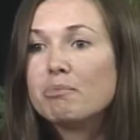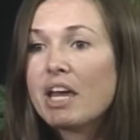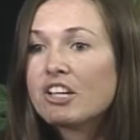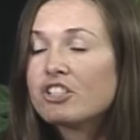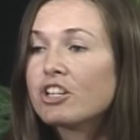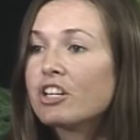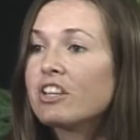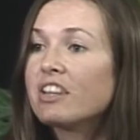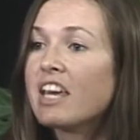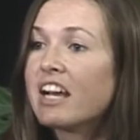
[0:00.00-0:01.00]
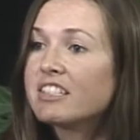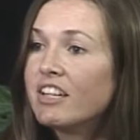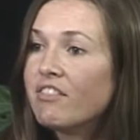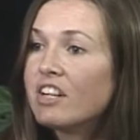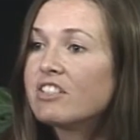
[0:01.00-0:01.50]
make sure that the
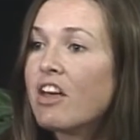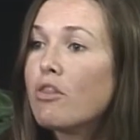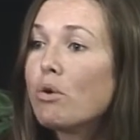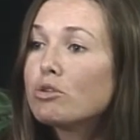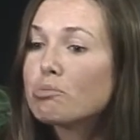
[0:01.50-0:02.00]
activities on those